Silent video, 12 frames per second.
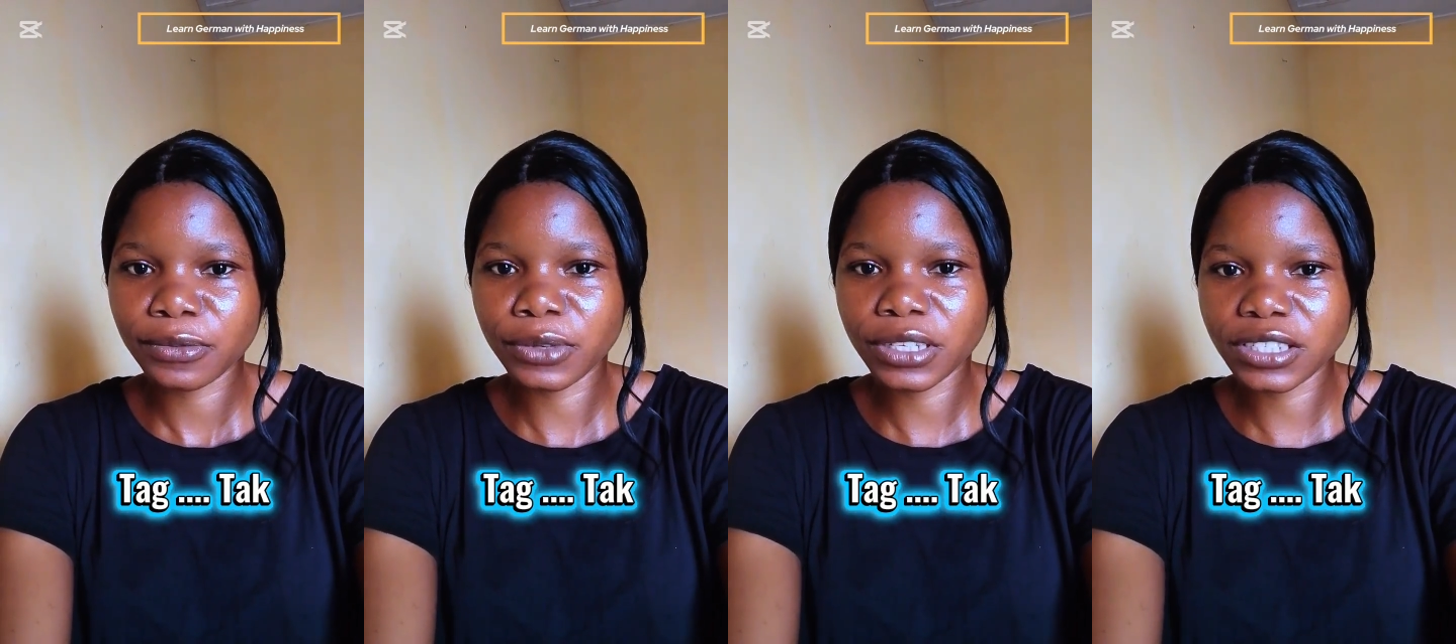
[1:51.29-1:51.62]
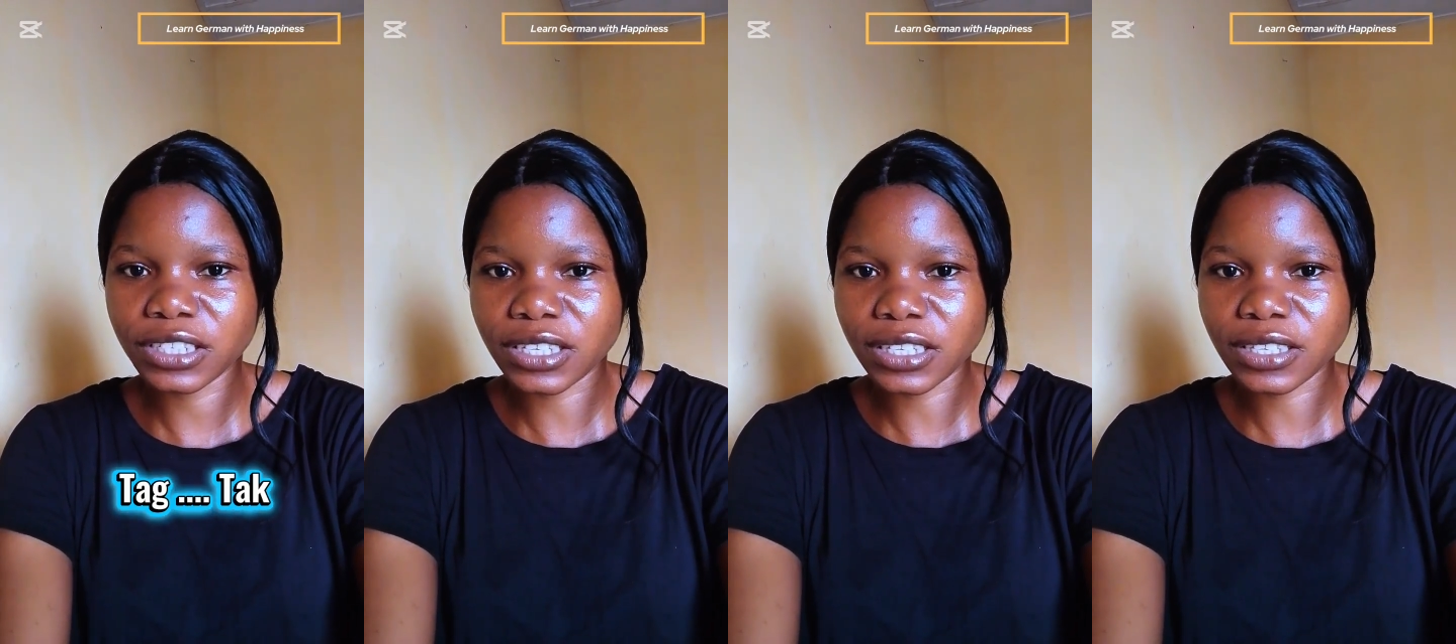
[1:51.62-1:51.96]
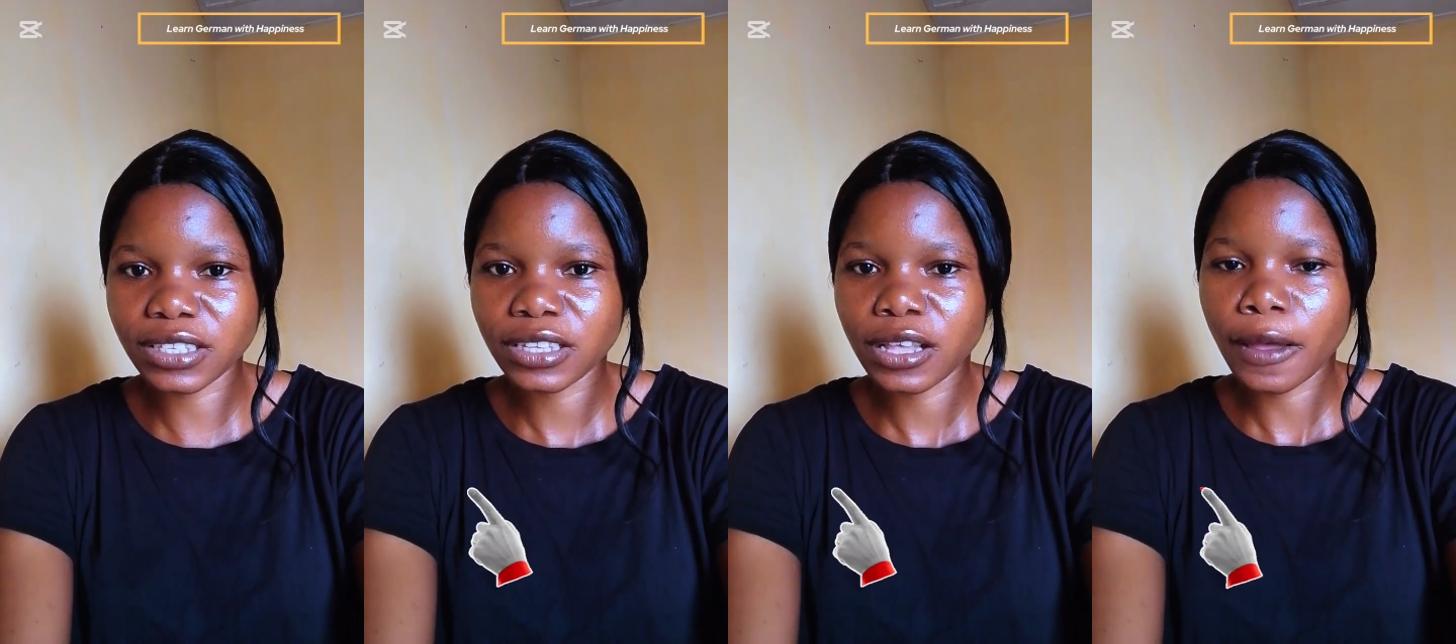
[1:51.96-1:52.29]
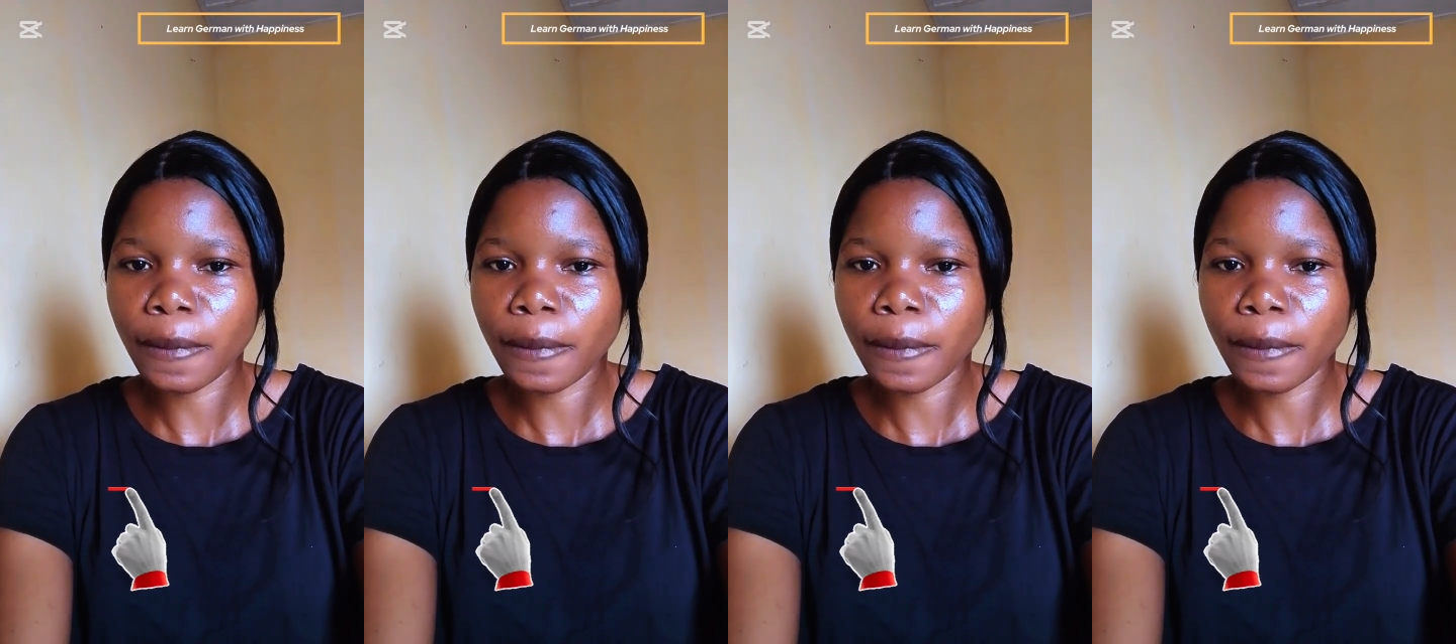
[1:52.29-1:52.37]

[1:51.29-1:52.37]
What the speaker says: which is